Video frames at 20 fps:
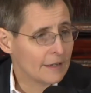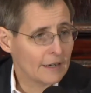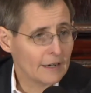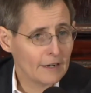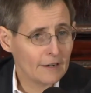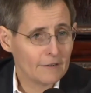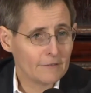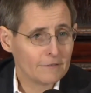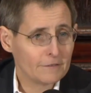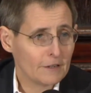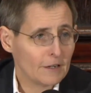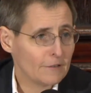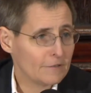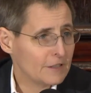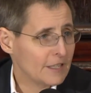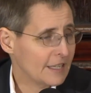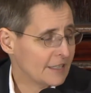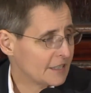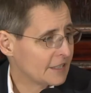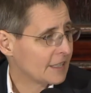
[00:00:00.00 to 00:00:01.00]

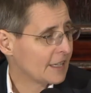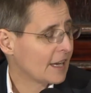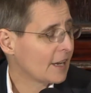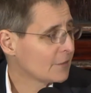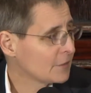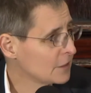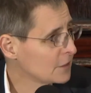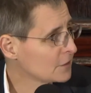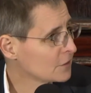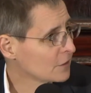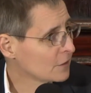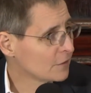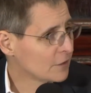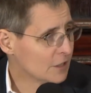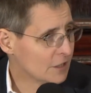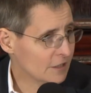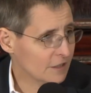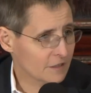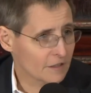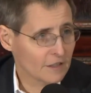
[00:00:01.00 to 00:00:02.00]
of testing out these
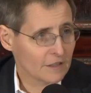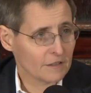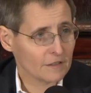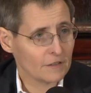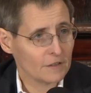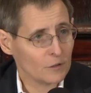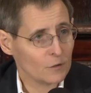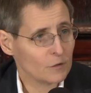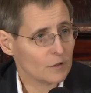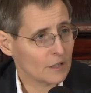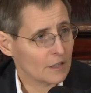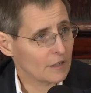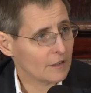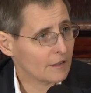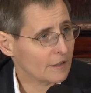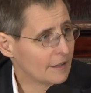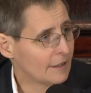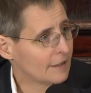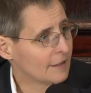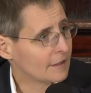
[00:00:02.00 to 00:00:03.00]
services and using